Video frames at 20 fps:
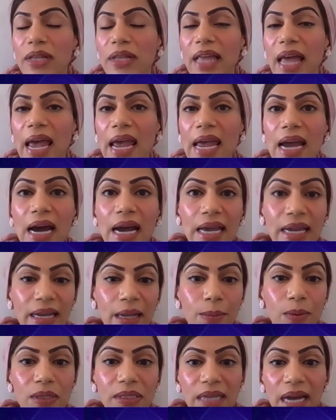with
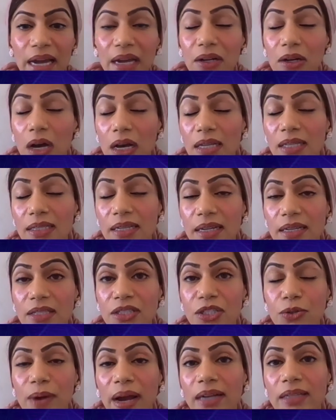AI-enabled
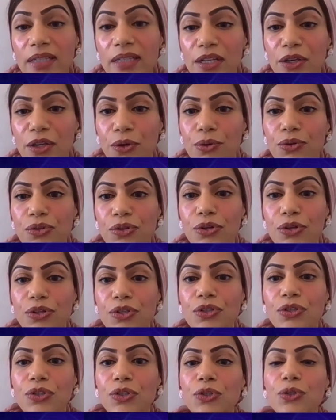diagnostics, directing
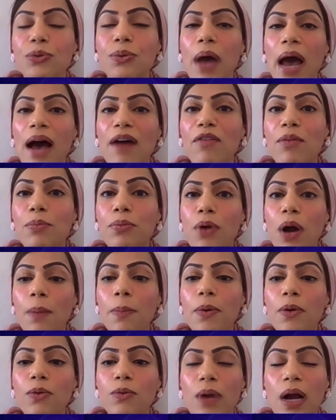users to have a
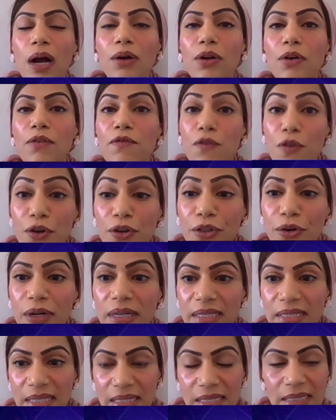proper route of further
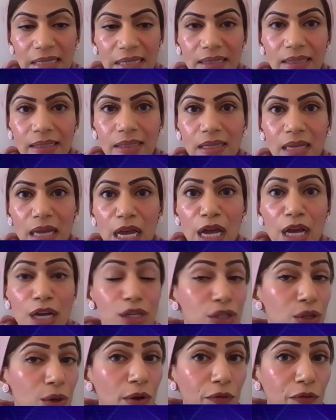assistance.
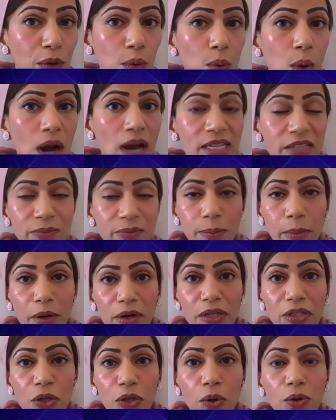So if your wise
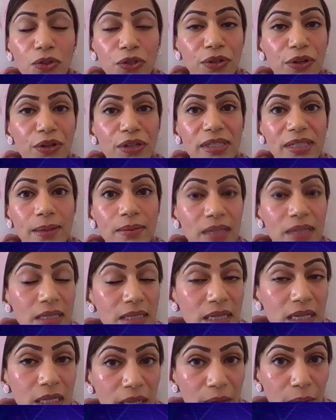mirror told you there's some
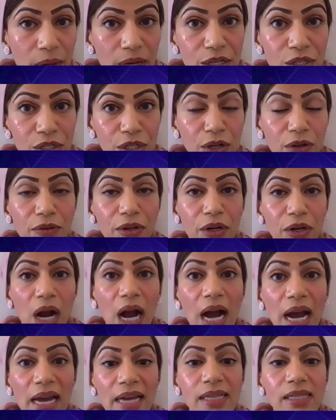discoloration on your
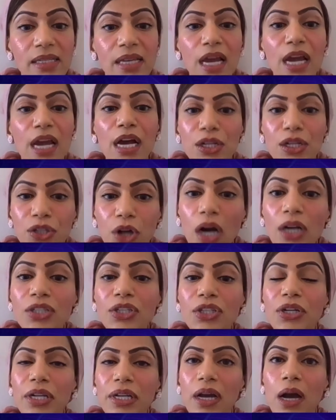eyes,
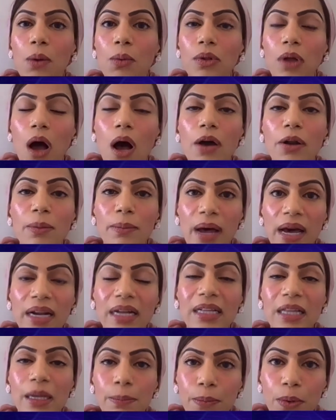Dr. Neom will
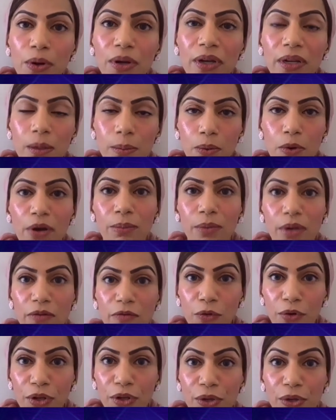automatically book an
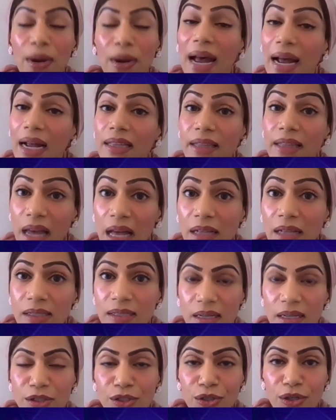appointment for you at the health
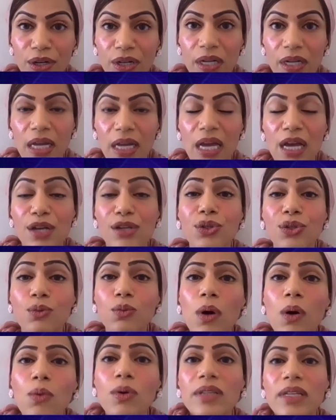center. So
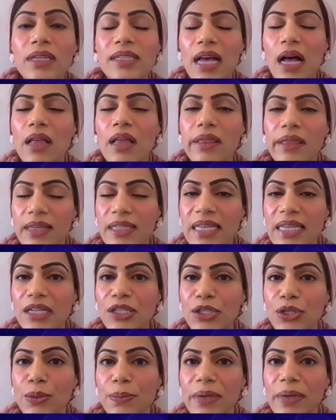what will this health
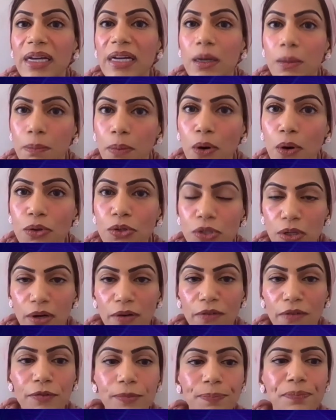center be composed
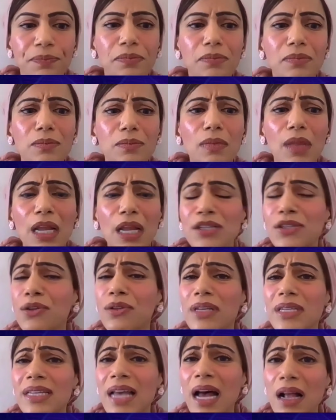of?
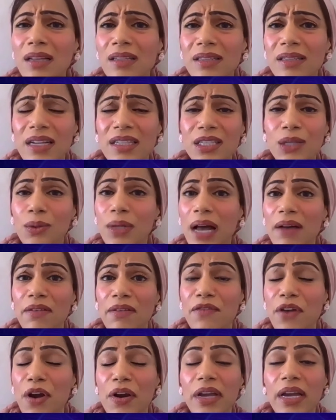So this health center will have
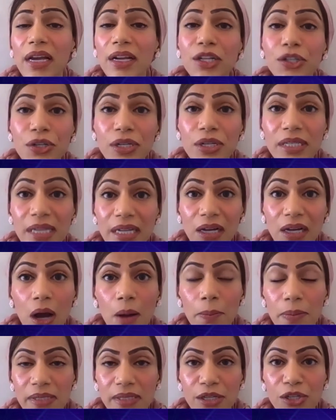a very interesting
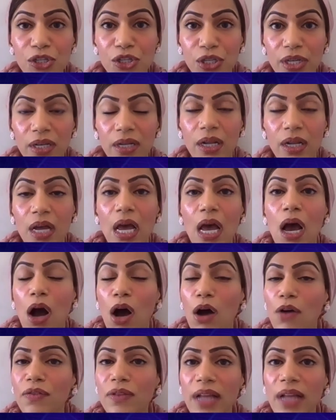composition
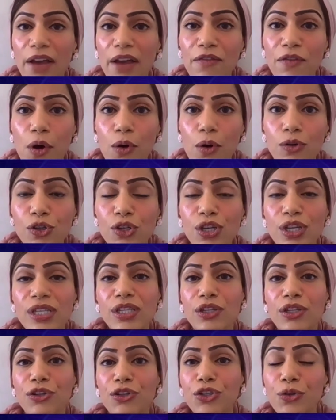of life
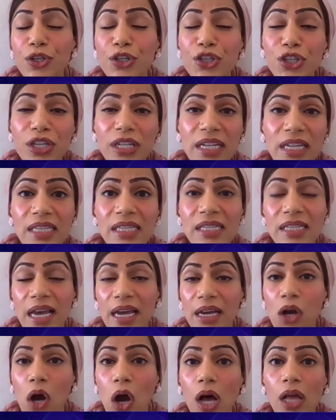coaches, nutritionists,
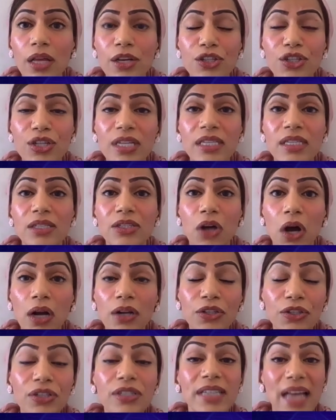psychologists,
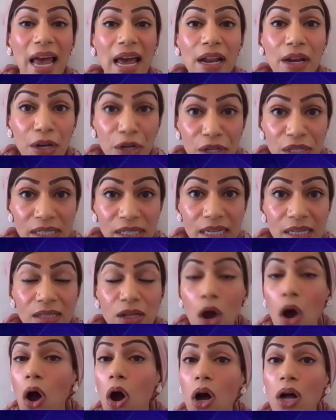doctors, and
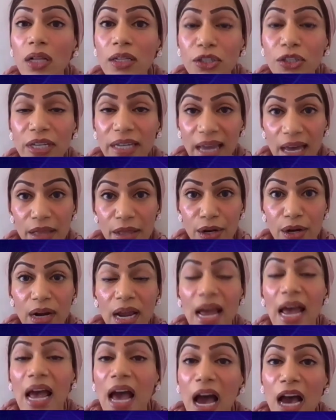nurses all
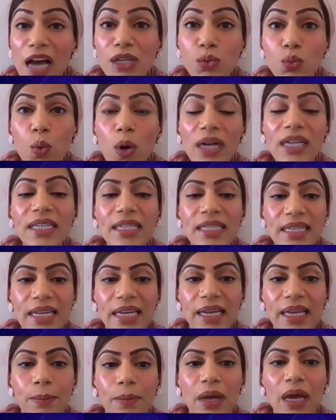together as one
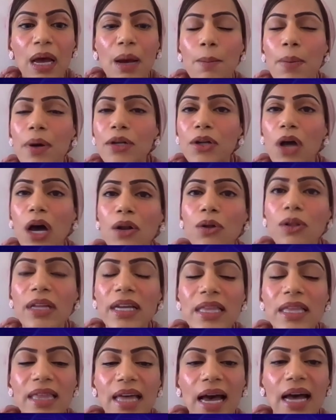team. But not
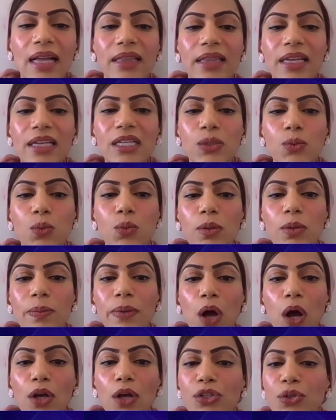only that, these will
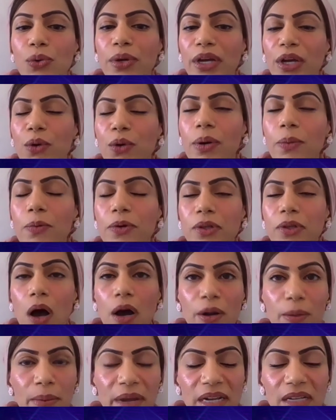be also equipped with
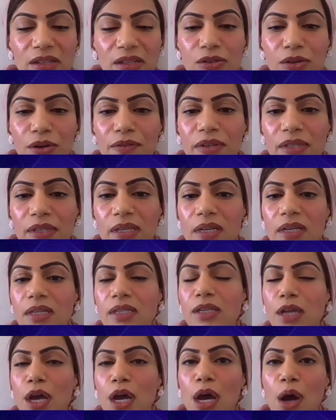automated
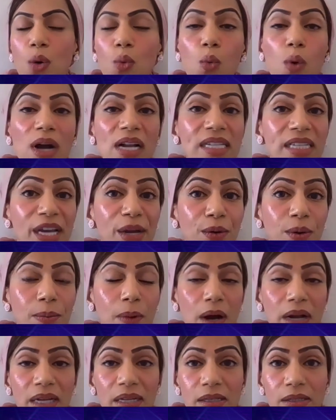services, one-day
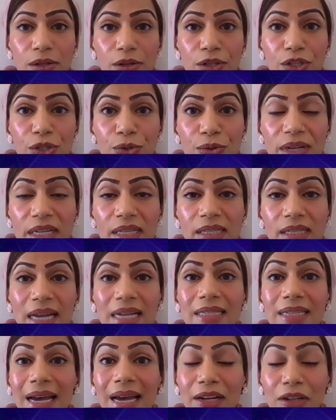robotic surgeries,
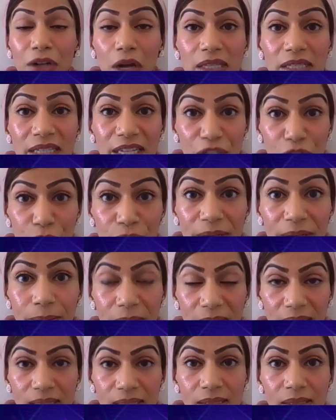and diagnostic
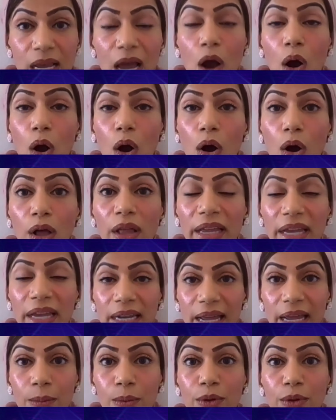treatments, all
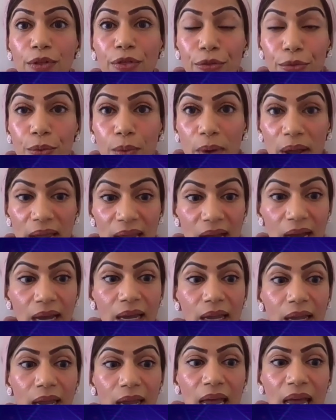enabled through
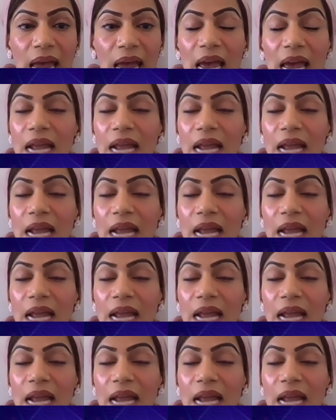AI.